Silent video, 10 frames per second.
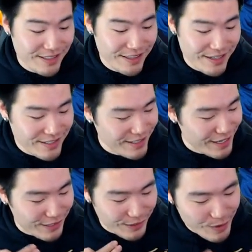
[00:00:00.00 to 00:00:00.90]
There's
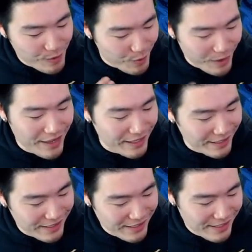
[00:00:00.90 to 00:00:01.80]
like no way
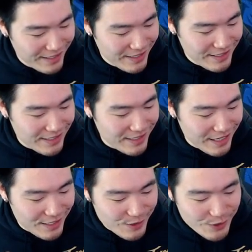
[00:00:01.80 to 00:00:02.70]
to
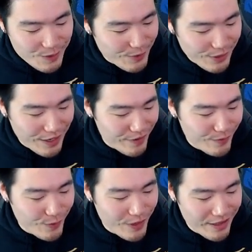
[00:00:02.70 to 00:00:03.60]
get a super
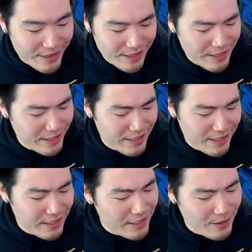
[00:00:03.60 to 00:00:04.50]
off with
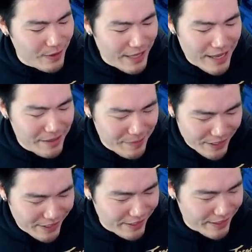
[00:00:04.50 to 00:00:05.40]
with
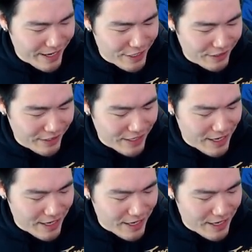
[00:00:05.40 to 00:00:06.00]
anybody here, actually.